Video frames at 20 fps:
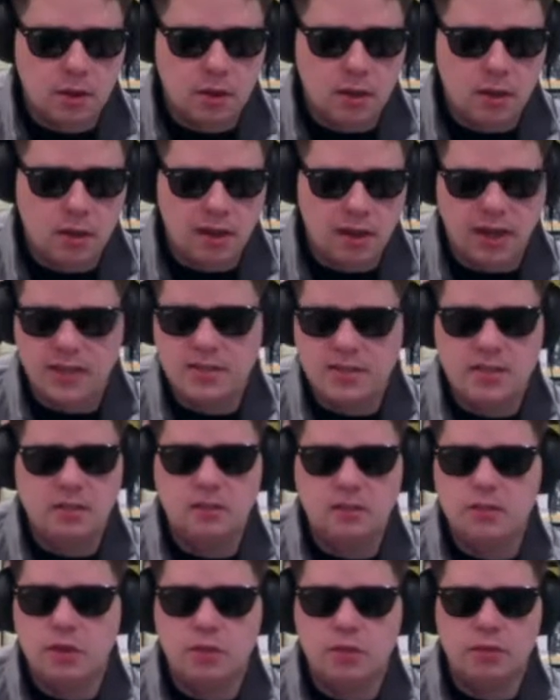Like I
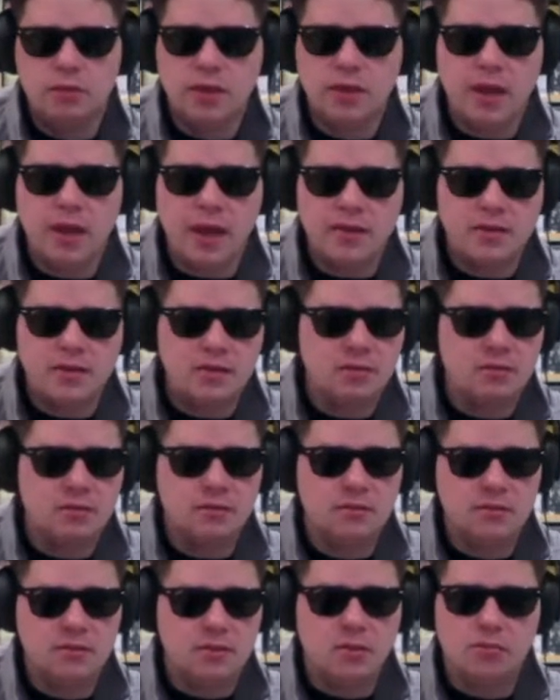still don't
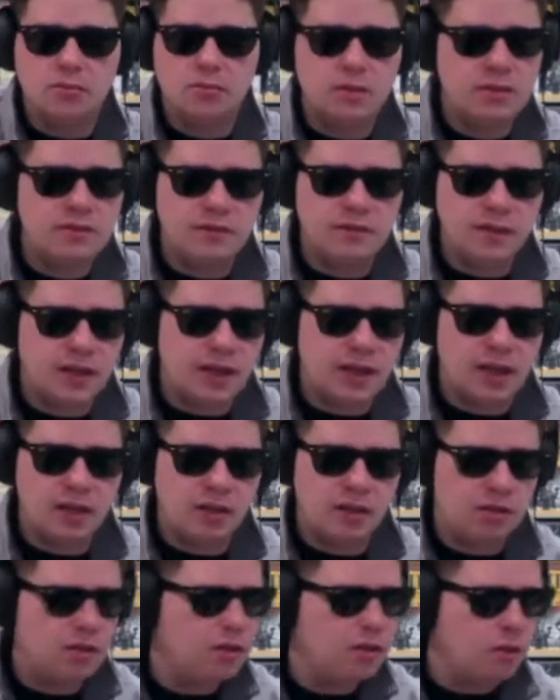really feel like I
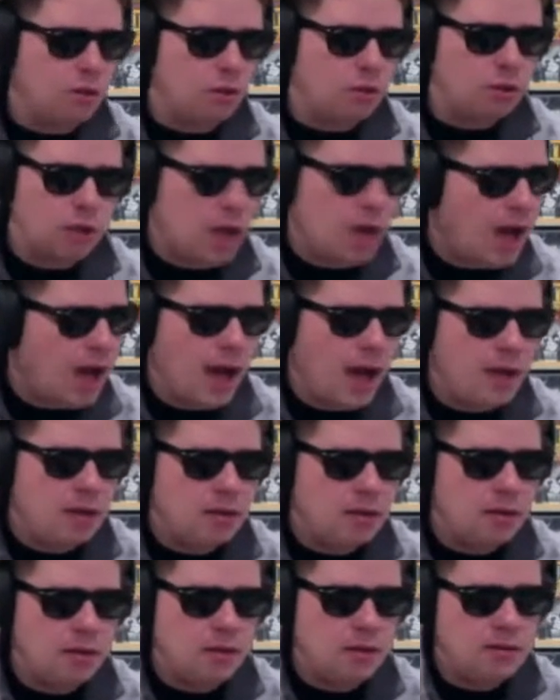learned a whole lot,
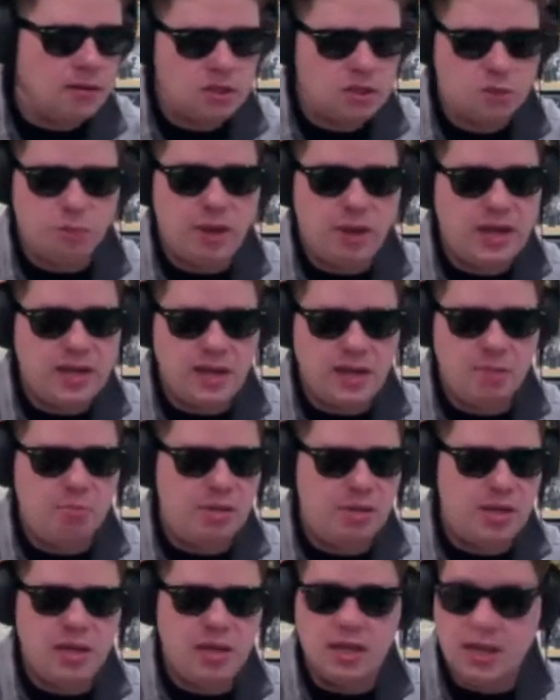despite it
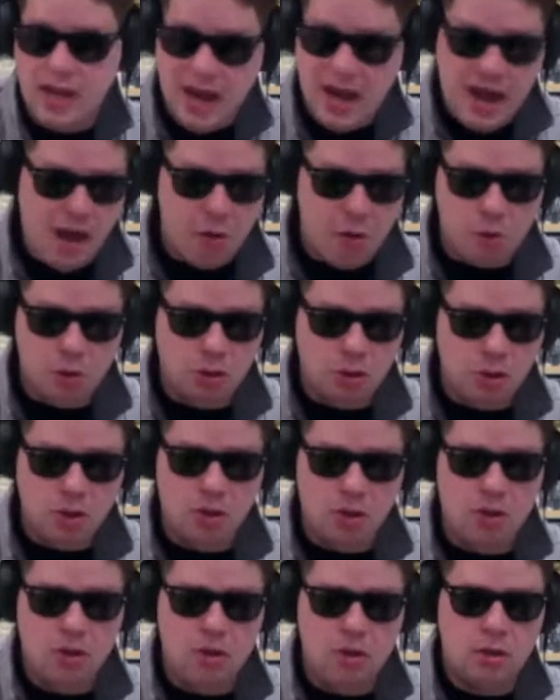being an hour
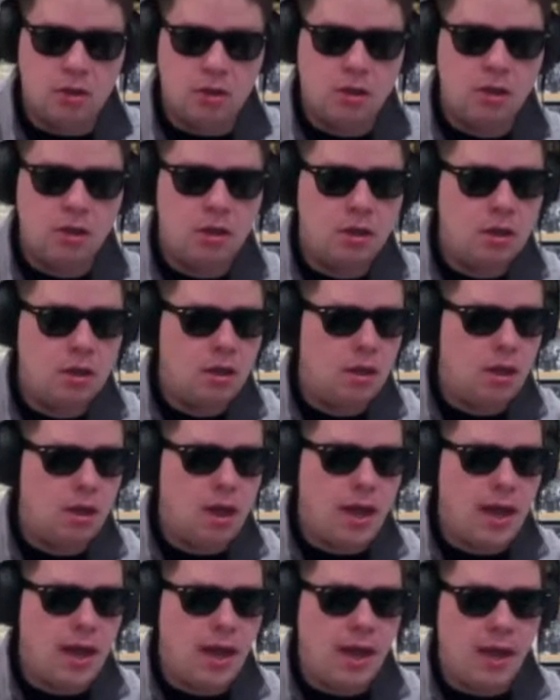long
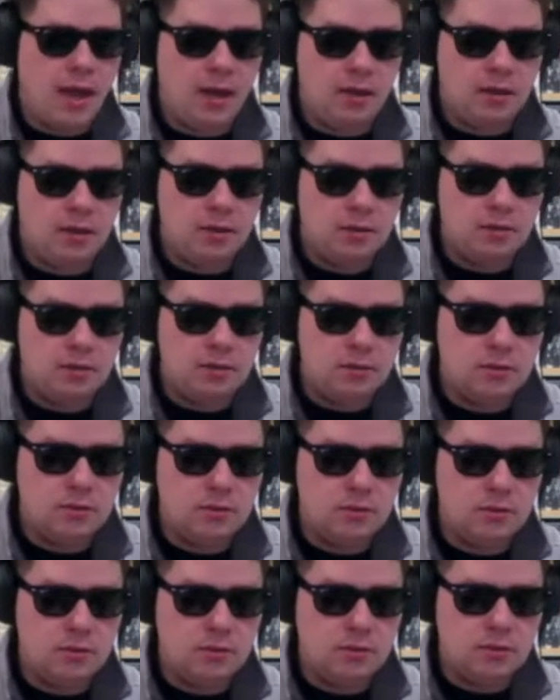and
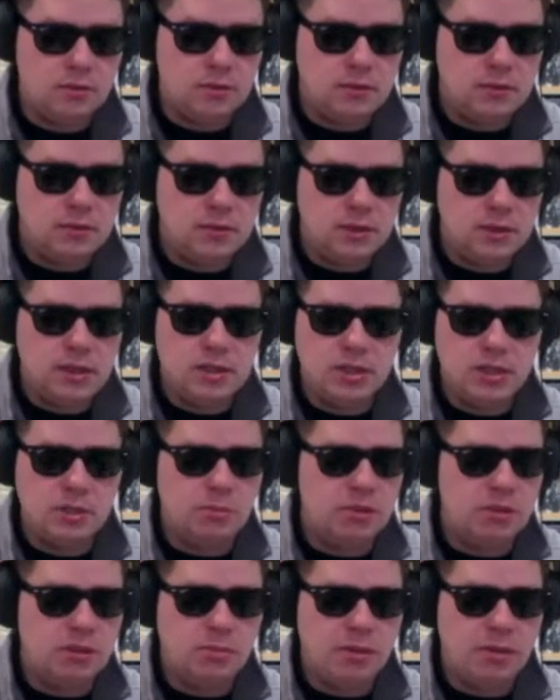teaching
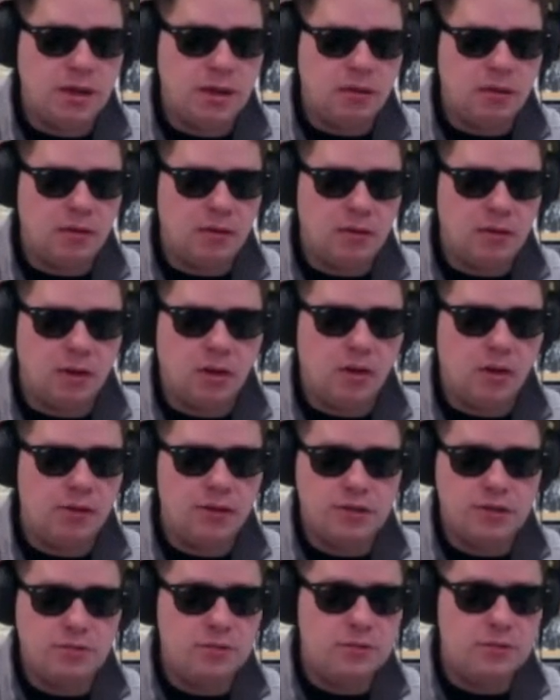me about all
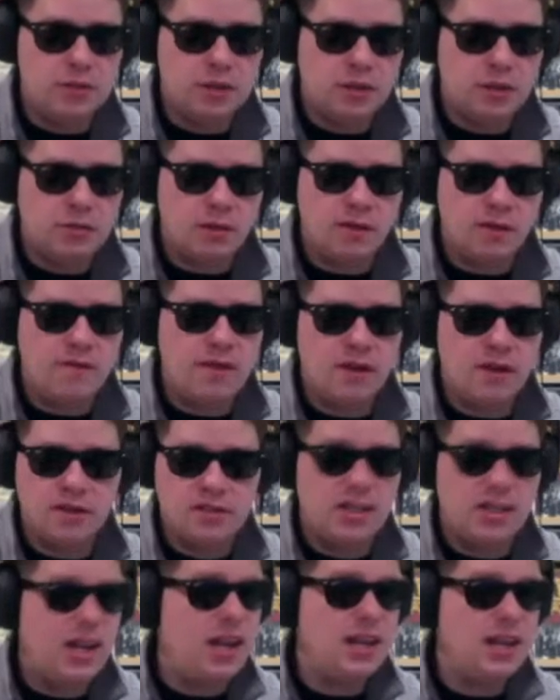this music of theirs
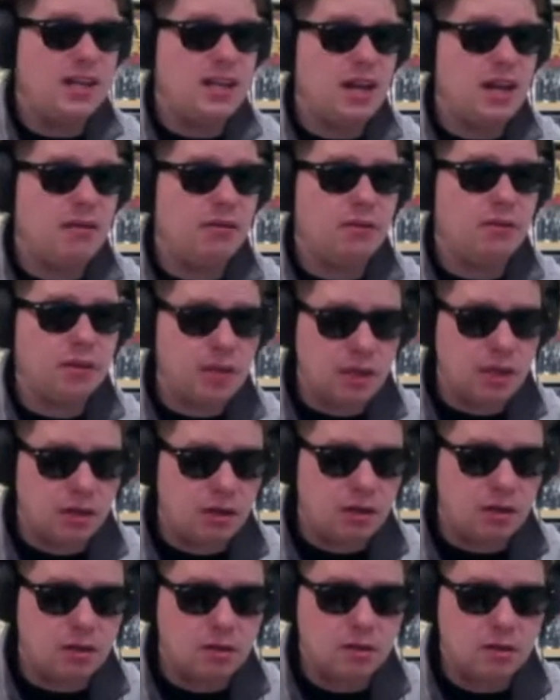that I'd never really
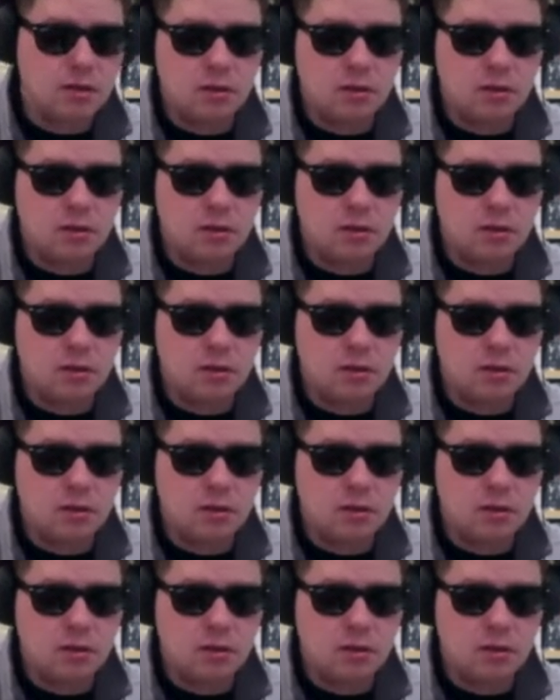heard.